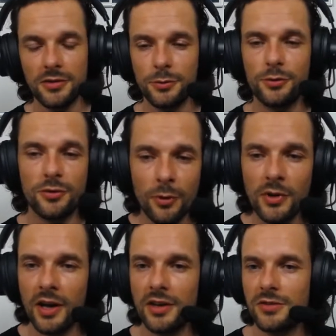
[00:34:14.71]
It was so
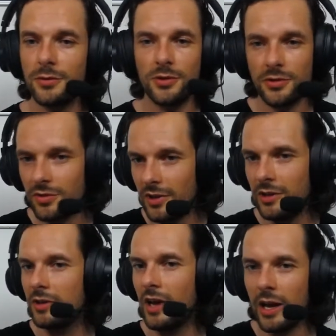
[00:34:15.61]
nice to just see
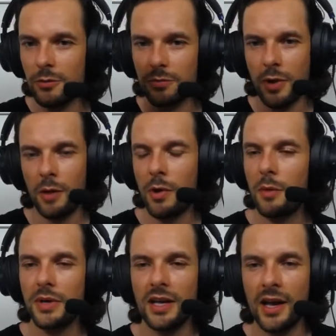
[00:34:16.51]
your names pop
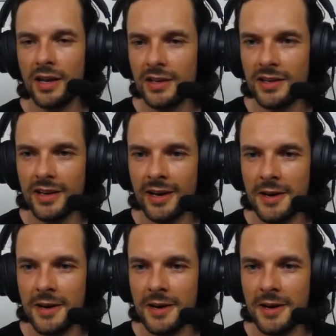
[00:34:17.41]
up again.